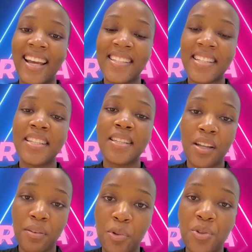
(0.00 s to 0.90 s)
assets are
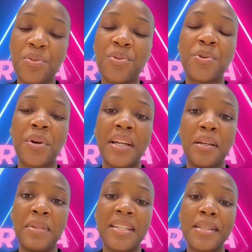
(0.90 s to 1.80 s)
the most crucial
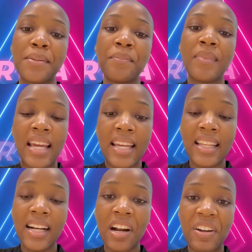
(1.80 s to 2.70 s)
elements. In
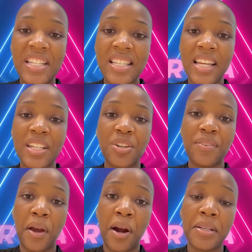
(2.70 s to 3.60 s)
the current stage of
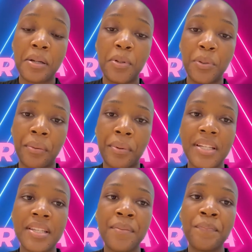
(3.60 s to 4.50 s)
the RWA race,